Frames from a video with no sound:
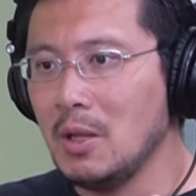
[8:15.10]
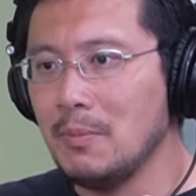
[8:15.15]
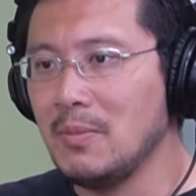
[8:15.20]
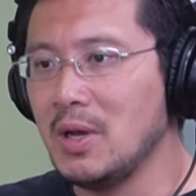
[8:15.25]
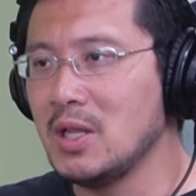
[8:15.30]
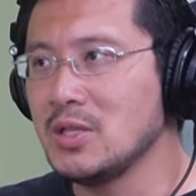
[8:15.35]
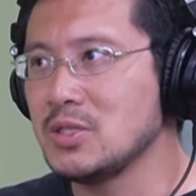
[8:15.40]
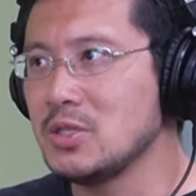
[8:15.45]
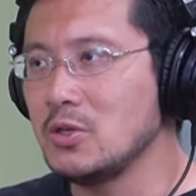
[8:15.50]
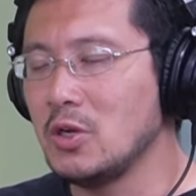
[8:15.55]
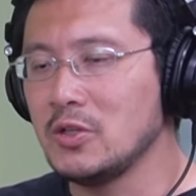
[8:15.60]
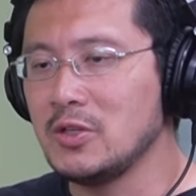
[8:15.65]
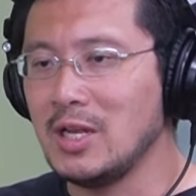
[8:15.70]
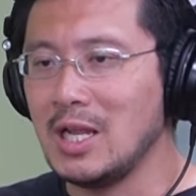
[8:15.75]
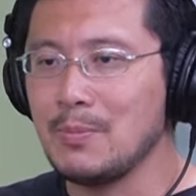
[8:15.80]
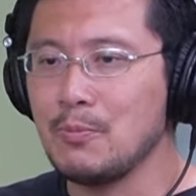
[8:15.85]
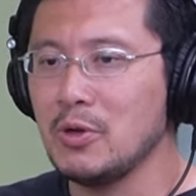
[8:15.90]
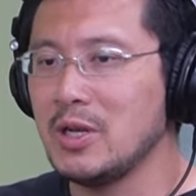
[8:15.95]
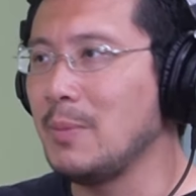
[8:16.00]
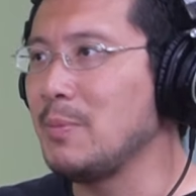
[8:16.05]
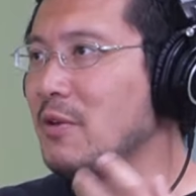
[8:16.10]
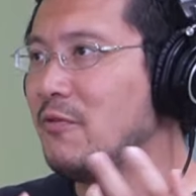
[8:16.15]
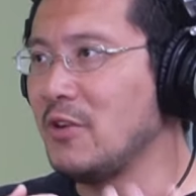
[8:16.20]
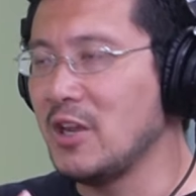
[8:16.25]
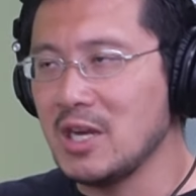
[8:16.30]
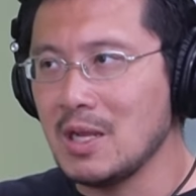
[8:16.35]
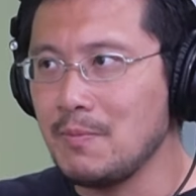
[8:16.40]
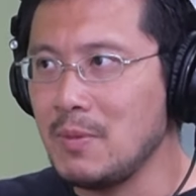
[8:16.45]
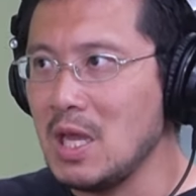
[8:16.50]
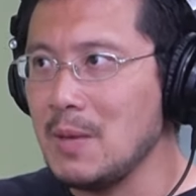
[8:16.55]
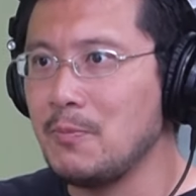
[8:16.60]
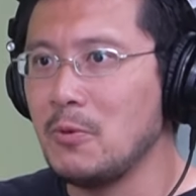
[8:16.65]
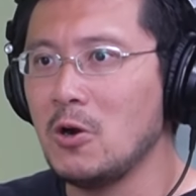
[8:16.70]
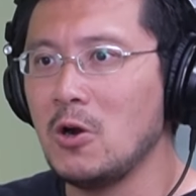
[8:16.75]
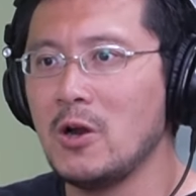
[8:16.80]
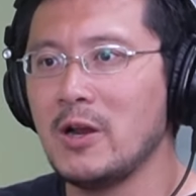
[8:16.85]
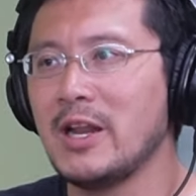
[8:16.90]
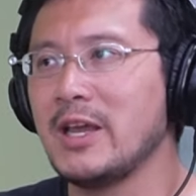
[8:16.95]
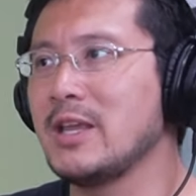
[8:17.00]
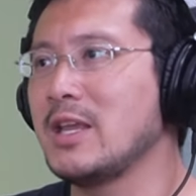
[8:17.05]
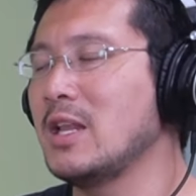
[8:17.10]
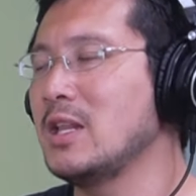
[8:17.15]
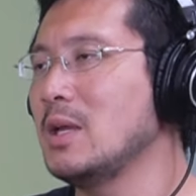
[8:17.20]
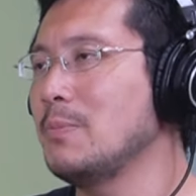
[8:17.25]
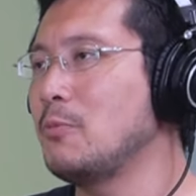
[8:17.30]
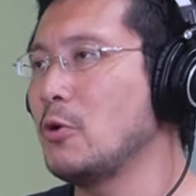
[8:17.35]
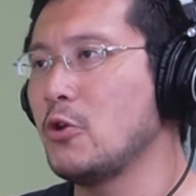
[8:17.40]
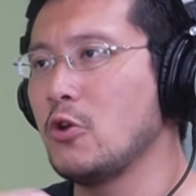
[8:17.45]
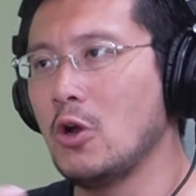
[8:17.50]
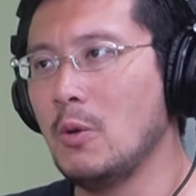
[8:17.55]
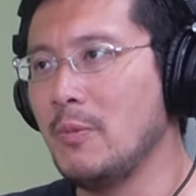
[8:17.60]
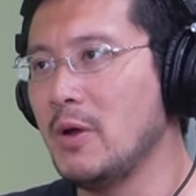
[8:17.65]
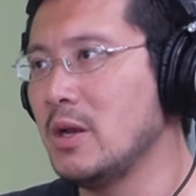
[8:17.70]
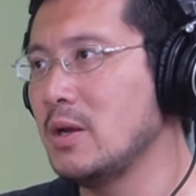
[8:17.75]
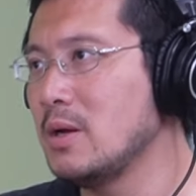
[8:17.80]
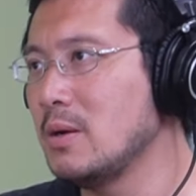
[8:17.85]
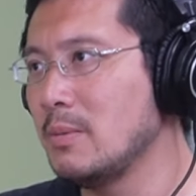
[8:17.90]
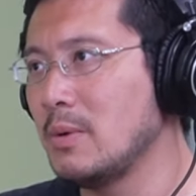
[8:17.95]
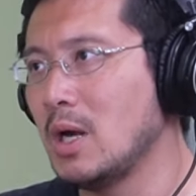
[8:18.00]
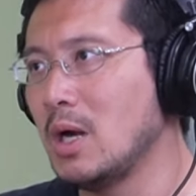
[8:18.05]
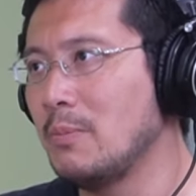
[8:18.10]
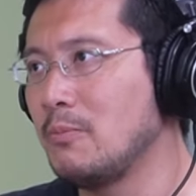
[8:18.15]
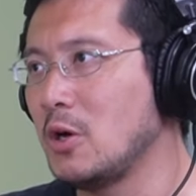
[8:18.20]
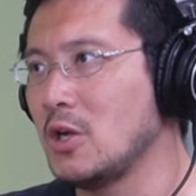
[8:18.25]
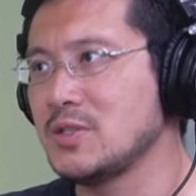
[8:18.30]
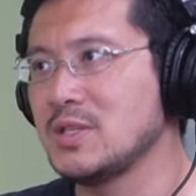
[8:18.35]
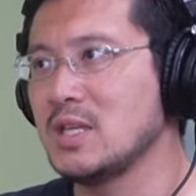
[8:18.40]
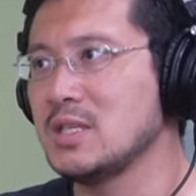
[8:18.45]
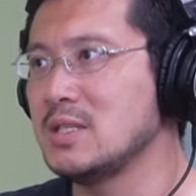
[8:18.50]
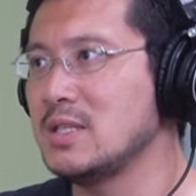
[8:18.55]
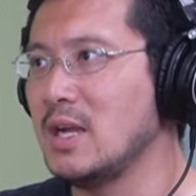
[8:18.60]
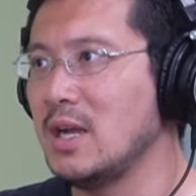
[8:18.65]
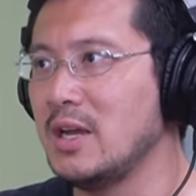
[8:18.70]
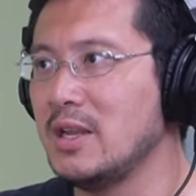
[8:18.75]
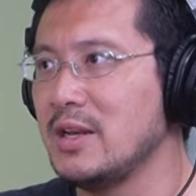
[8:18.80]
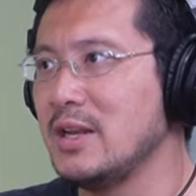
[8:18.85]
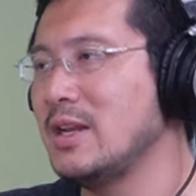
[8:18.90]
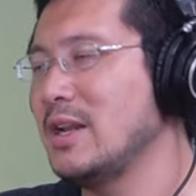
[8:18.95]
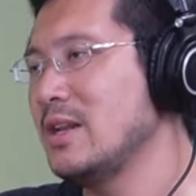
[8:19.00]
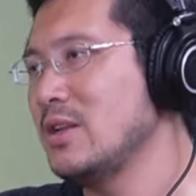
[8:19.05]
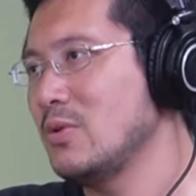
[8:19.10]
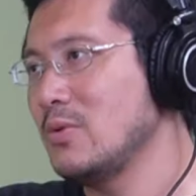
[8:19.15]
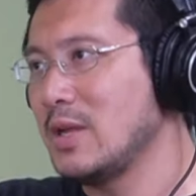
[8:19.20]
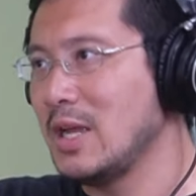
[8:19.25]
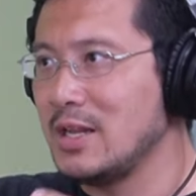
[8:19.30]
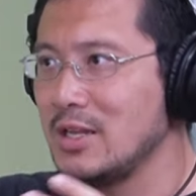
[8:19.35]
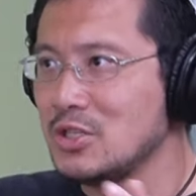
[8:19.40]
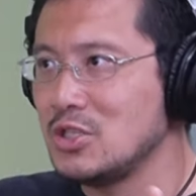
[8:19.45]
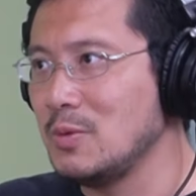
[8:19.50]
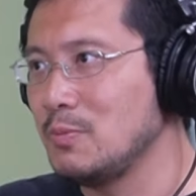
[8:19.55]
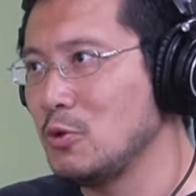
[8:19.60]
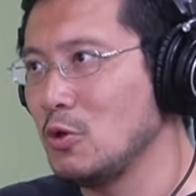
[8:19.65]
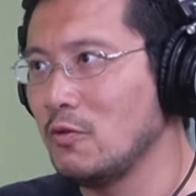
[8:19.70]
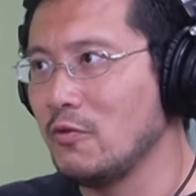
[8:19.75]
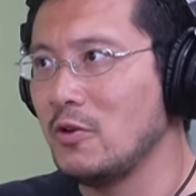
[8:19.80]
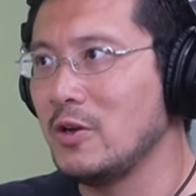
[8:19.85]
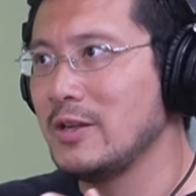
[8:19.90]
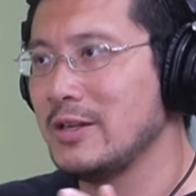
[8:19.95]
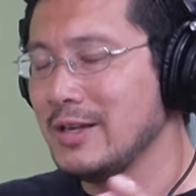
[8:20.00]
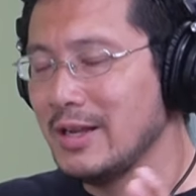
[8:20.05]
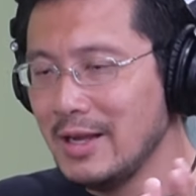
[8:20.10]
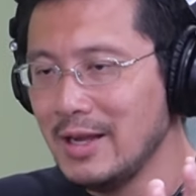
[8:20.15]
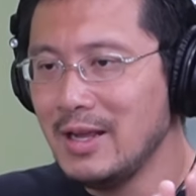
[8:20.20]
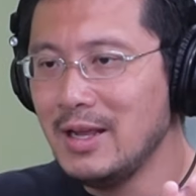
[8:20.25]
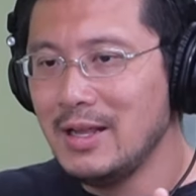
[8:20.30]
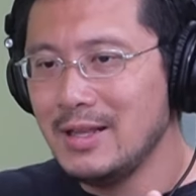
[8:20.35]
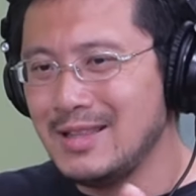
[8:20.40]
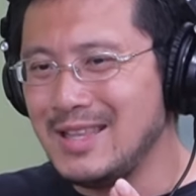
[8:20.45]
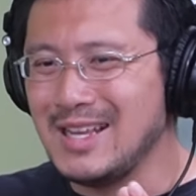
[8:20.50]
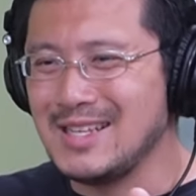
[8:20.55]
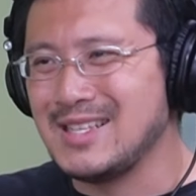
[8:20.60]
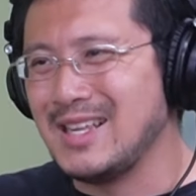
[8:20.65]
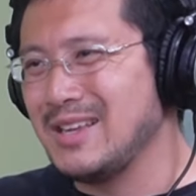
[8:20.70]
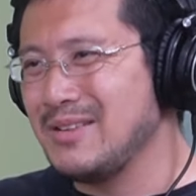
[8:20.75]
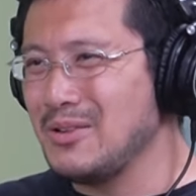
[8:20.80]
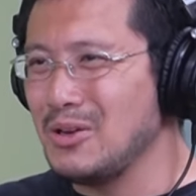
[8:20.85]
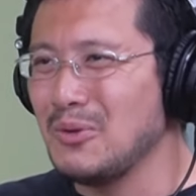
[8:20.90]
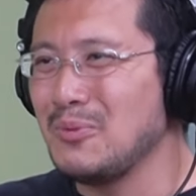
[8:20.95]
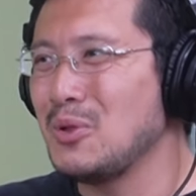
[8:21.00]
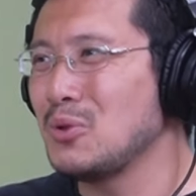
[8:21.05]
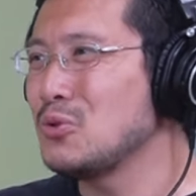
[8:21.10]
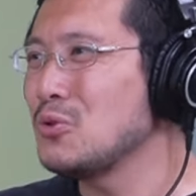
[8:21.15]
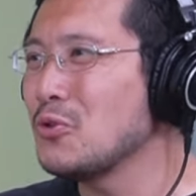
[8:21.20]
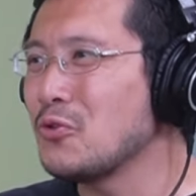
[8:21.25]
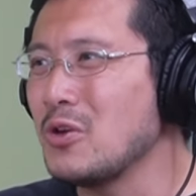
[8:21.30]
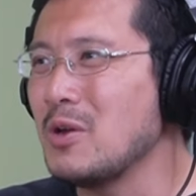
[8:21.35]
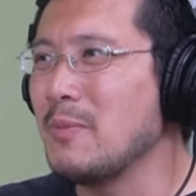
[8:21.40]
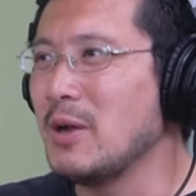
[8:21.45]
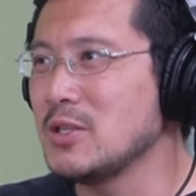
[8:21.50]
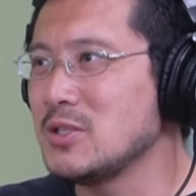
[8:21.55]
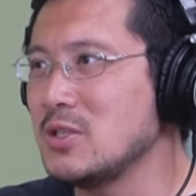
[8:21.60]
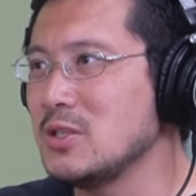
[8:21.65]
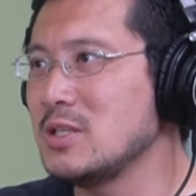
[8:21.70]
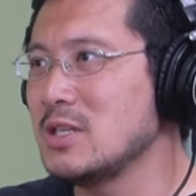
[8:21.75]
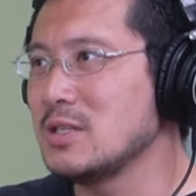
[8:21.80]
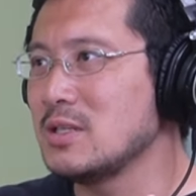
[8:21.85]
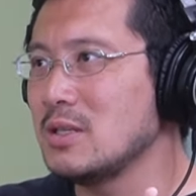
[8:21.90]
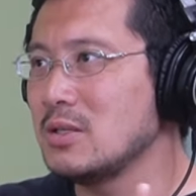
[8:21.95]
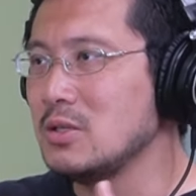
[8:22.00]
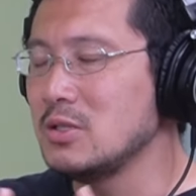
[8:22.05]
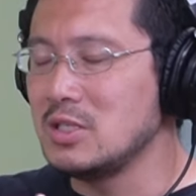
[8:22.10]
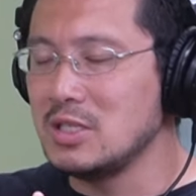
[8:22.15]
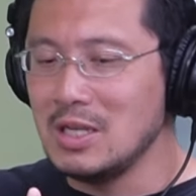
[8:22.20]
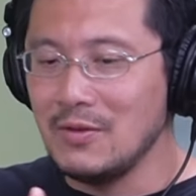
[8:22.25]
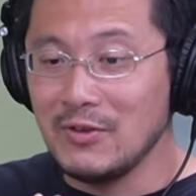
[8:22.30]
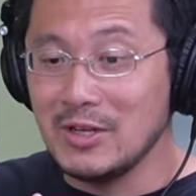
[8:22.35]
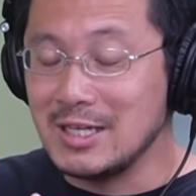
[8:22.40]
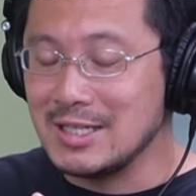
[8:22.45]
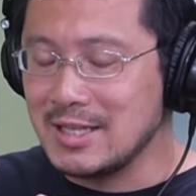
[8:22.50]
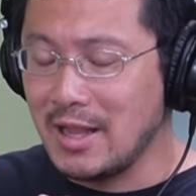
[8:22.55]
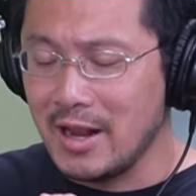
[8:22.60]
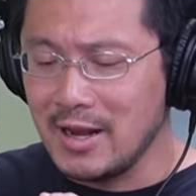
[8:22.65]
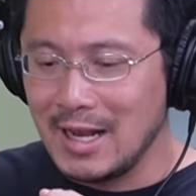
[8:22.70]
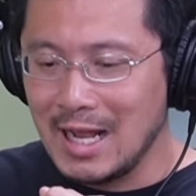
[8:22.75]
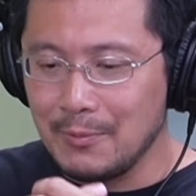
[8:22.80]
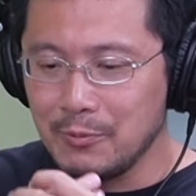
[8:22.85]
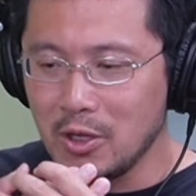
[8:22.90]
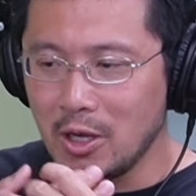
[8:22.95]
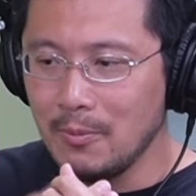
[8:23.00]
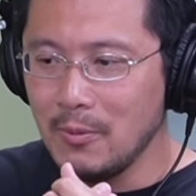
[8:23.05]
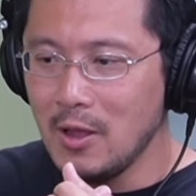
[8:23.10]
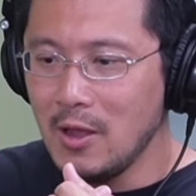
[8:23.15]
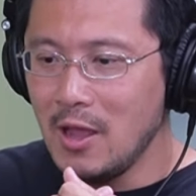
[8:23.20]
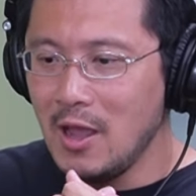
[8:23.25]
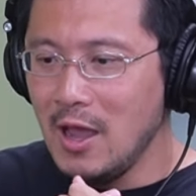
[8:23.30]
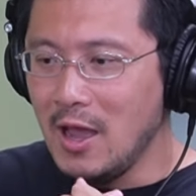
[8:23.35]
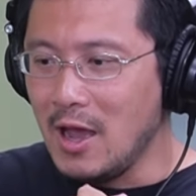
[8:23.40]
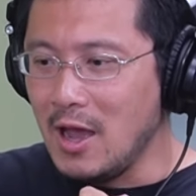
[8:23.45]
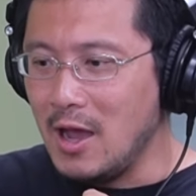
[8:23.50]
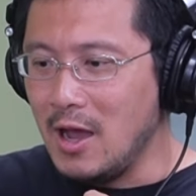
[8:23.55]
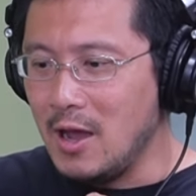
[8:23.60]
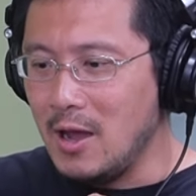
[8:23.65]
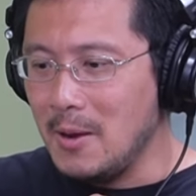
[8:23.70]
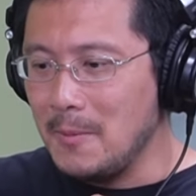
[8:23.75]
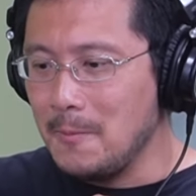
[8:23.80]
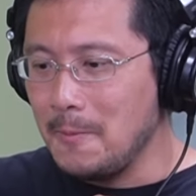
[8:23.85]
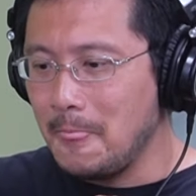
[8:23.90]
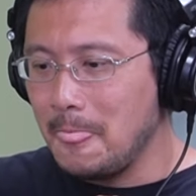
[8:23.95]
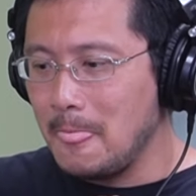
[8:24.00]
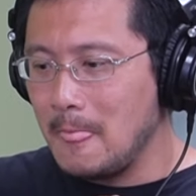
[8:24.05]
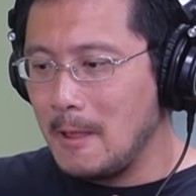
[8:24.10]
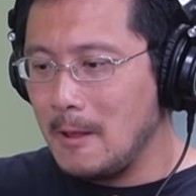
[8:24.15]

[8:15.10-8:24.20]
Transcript: of months in order to like put up the funding paper and like get the procurement uh, process done, and then you get it shipped over. It takes like you know the two three months to just to even just get a laptop. Um,